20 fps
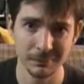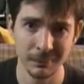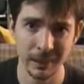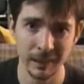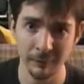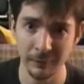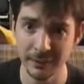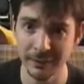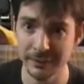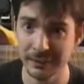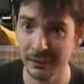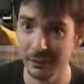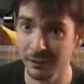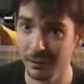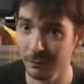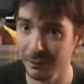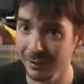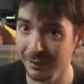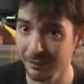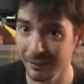have you seen
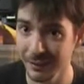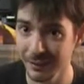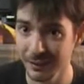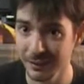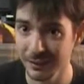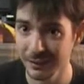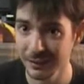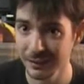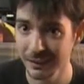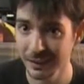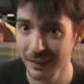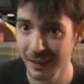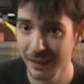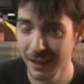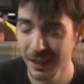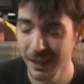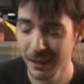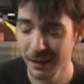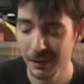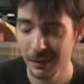them lately?
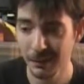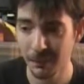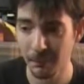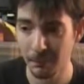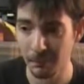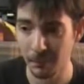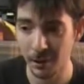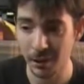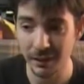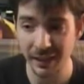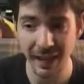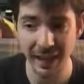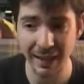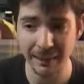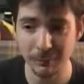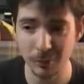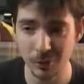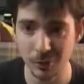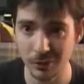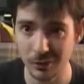Mark
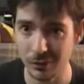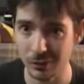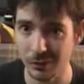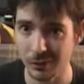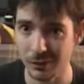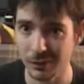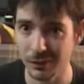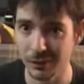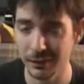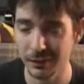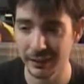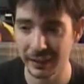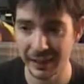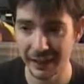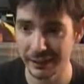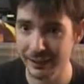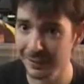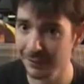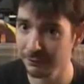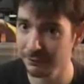Hamill
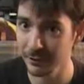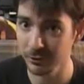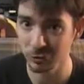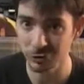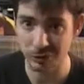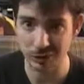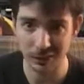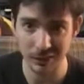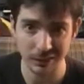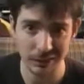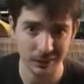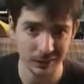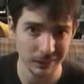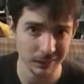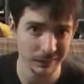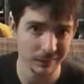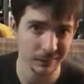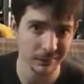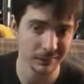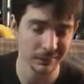Carrie Fisher,
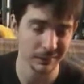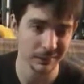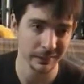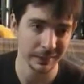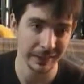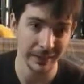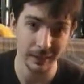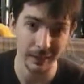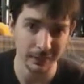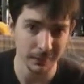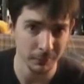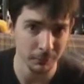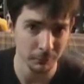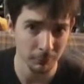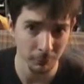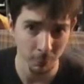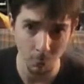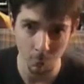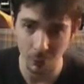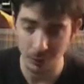Harrison
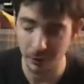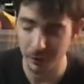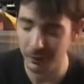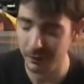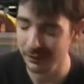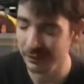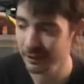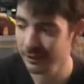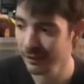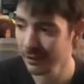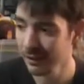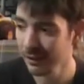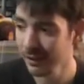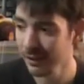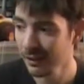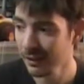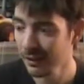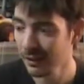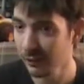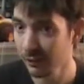Ford,
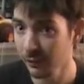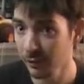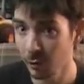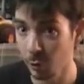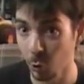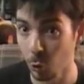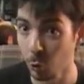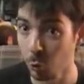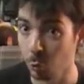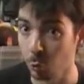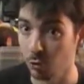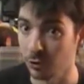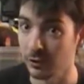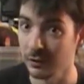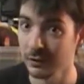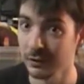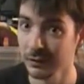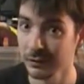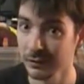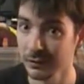they're
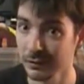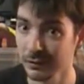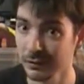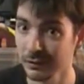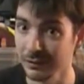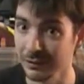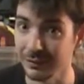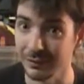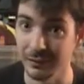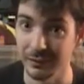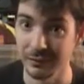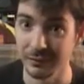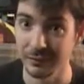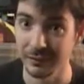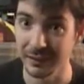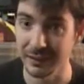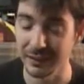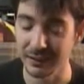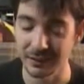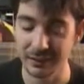old.
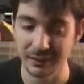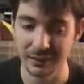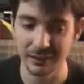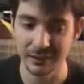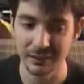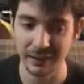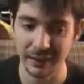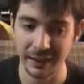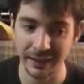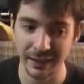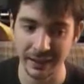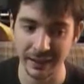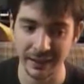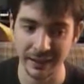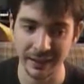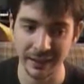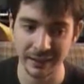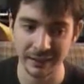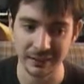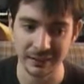Like, I, I
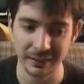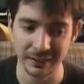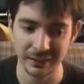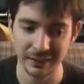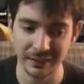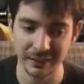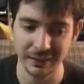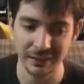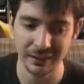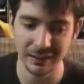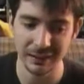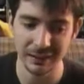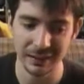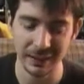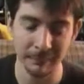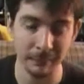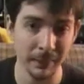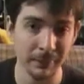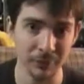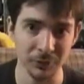and
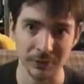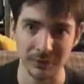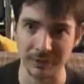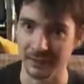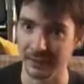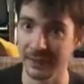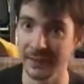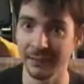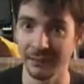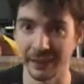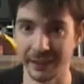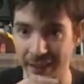I'm not just saying